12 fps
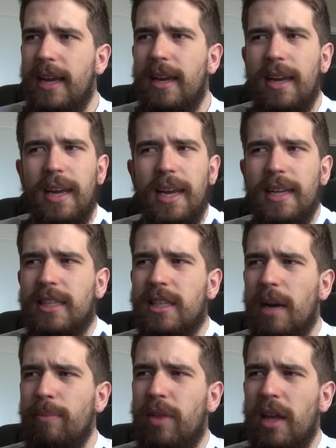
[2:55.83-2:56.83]
It's
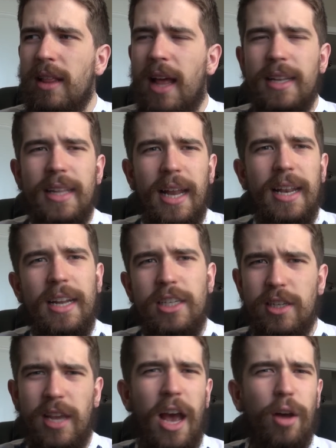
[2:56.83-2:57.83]
something that
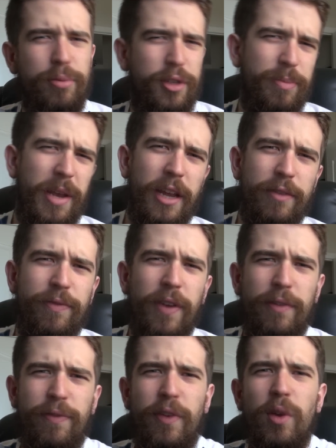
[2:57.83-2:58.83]
just helps me.
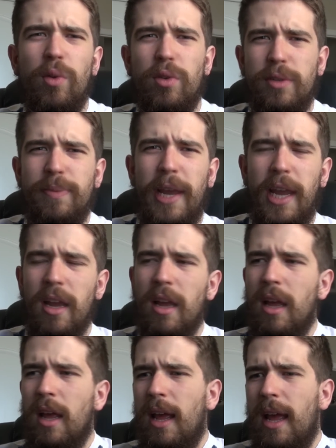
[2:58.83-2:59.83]
It fuels me.
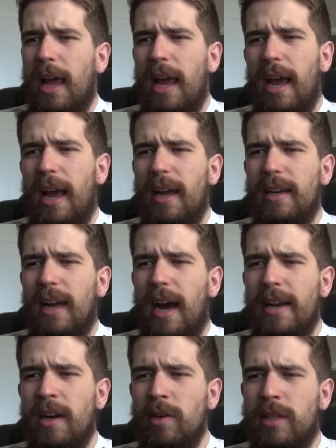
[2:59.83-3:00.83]
And
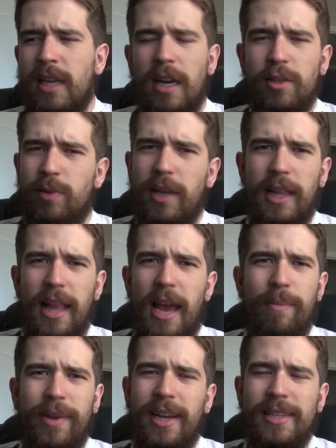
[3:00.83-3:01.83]
I know it sounds really
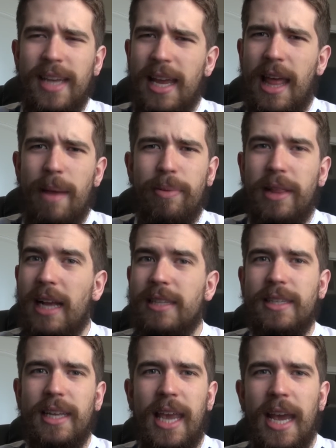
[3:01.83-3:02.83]
lame when I say that, but
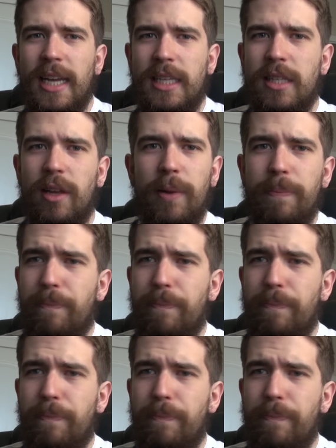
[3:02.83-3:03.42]
that's the case.